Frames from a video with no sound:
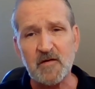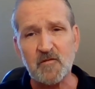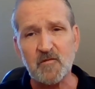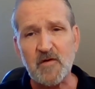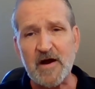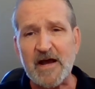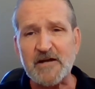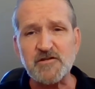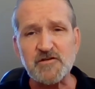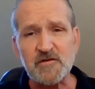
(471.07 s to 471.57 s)

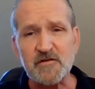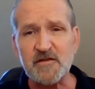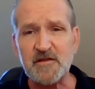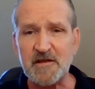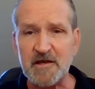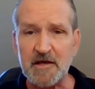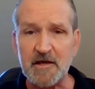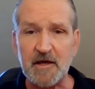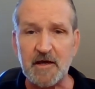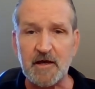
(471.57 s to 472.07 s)
rational
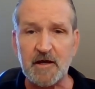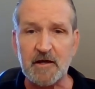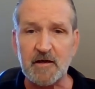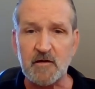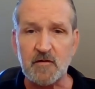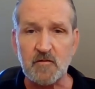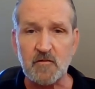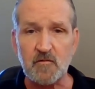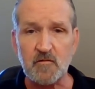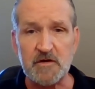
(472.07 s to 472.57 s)
thinking
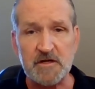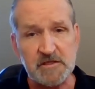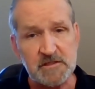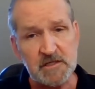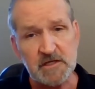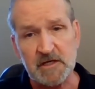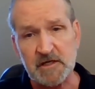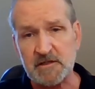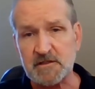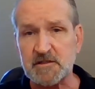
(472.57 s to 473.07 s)
and
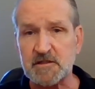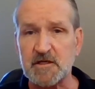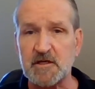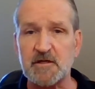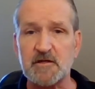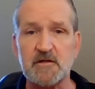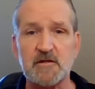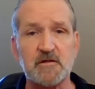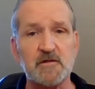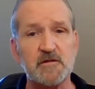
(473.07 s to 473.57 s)
reasoning
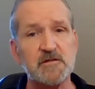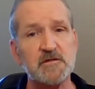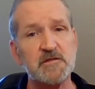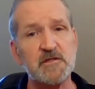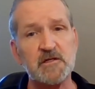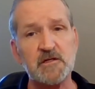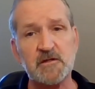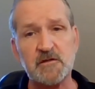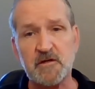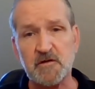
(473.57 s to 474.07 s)
skills
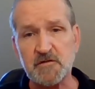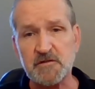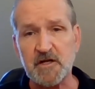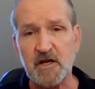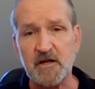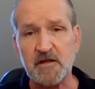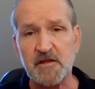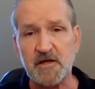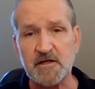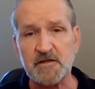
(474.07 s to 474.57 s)
and those
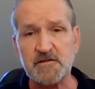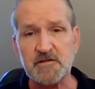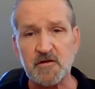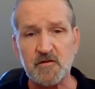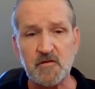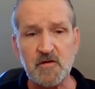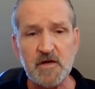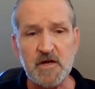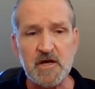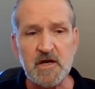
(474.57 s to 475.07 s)
kind of things.
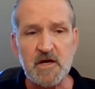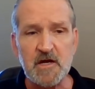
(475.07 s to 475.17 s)
So